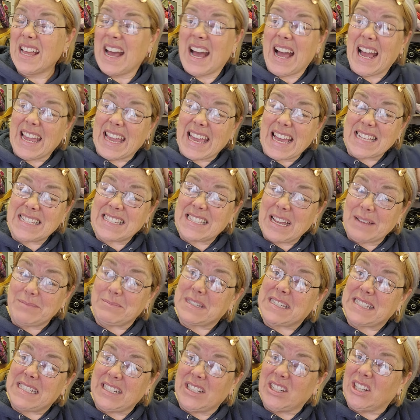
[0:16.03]
I guess I'm
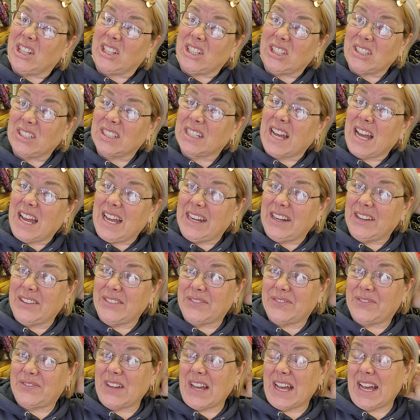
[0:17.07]
still kind
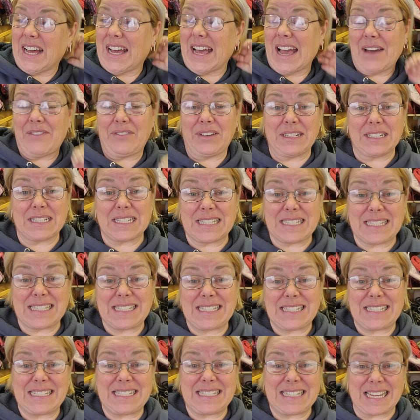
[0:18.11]
of having to
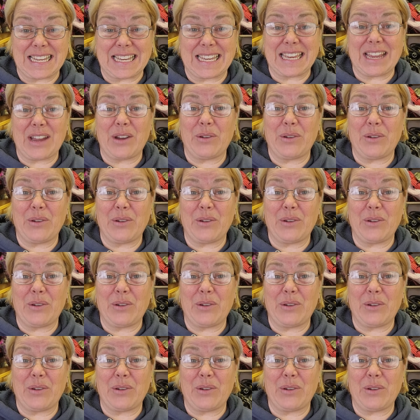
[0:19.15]
stick